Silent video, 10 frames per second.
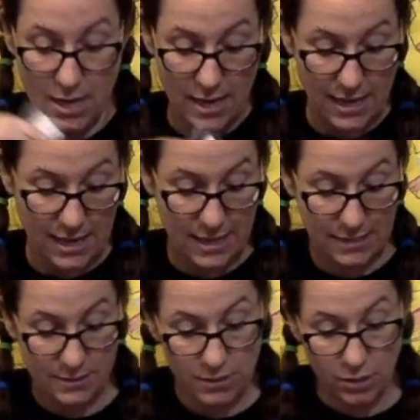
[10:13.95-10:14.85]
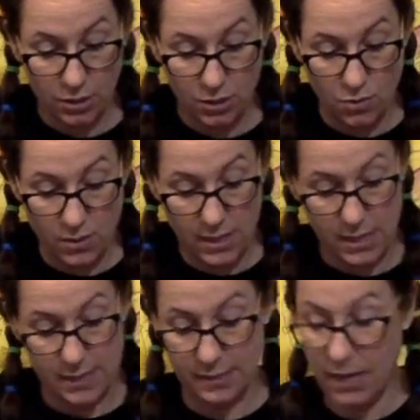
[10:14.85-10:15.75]
and you
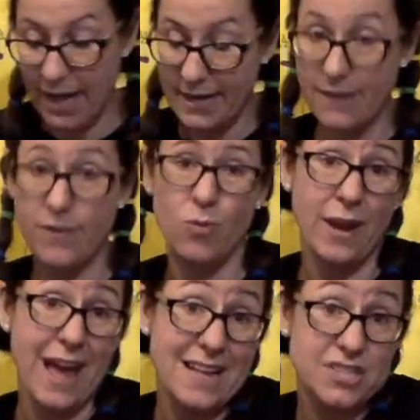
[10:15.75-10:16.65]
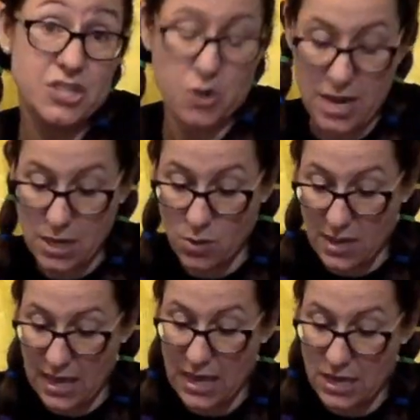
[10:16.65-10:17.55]
can cut it. If you want to add string, you
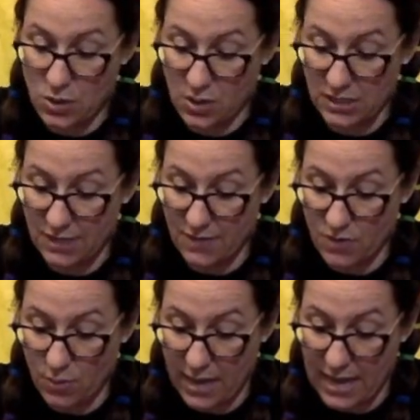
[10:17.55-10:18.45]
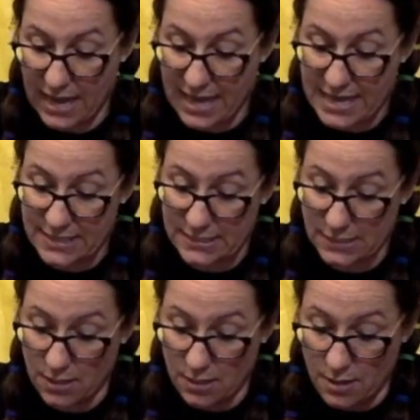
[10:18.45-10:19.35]
can. You can leave it the way it is,
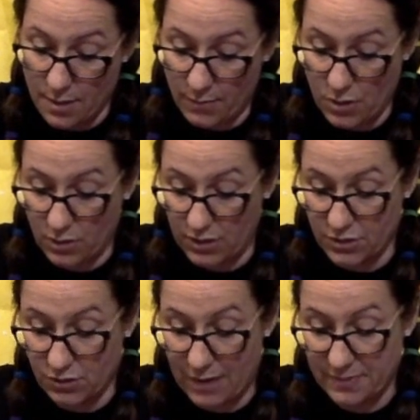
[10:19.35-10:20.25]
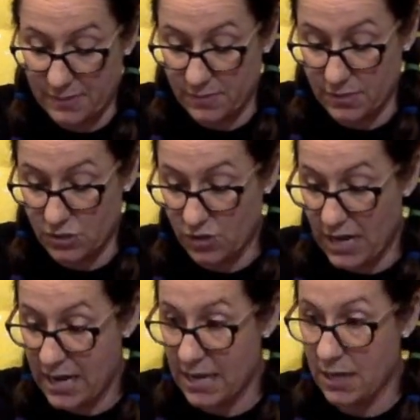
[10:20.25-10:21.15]
but you can just grab some
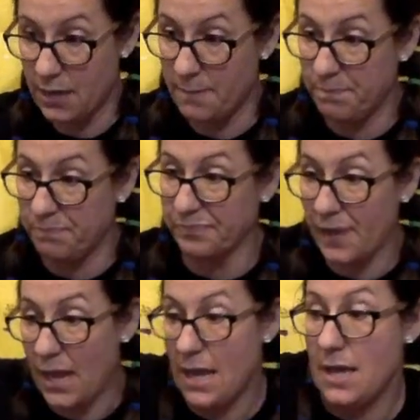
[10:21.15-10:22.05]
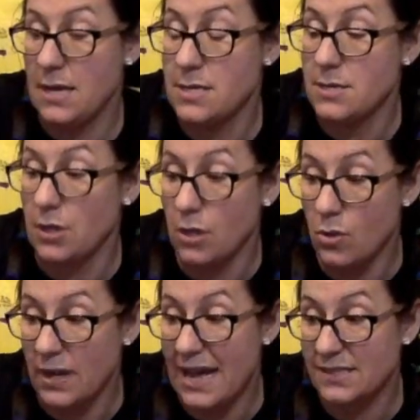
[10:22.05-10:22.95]
string, and you
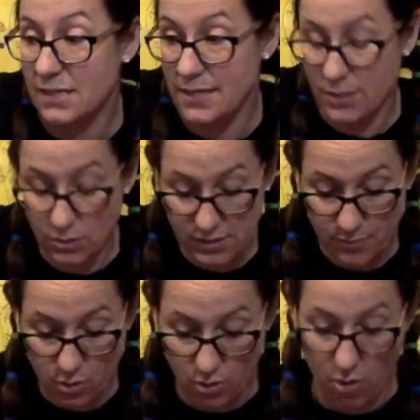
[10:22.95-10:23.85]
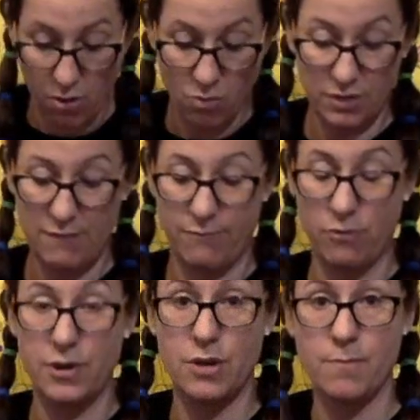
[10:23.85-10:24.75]
can ask an adult to poke a hole in it
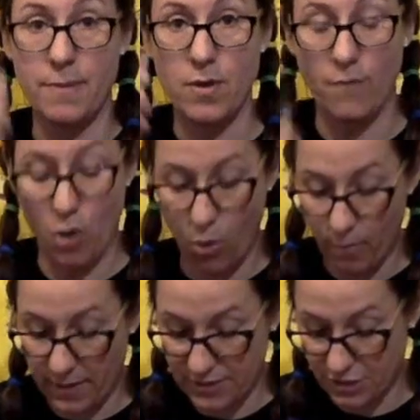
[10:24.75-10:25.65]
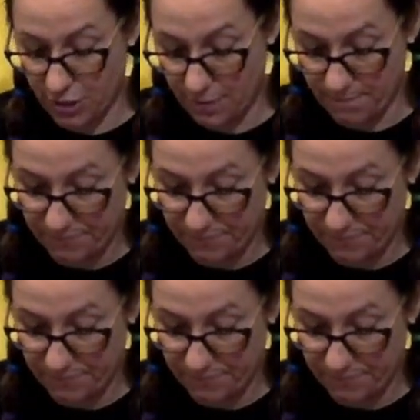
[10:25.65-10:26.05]
for you. Maybe you have a hole puncher.